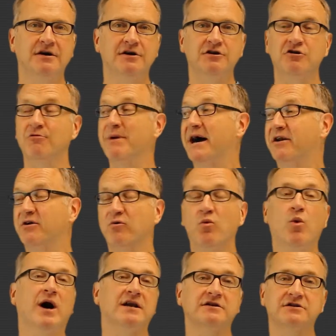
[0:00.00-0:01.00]
No matter
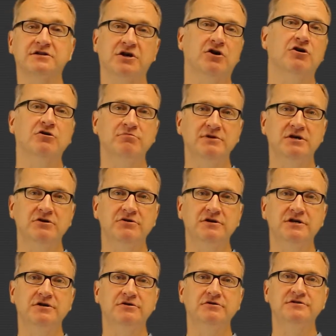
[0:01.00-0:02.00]
what term you
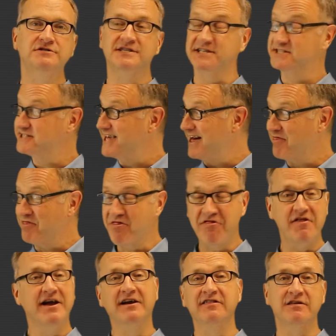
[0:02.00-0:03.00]
use, it's that
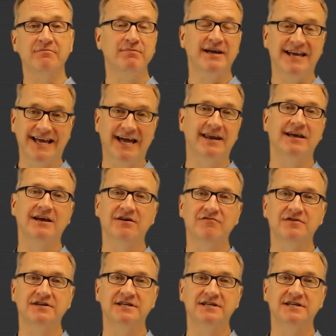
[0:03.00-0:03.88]
thing at the beginning of the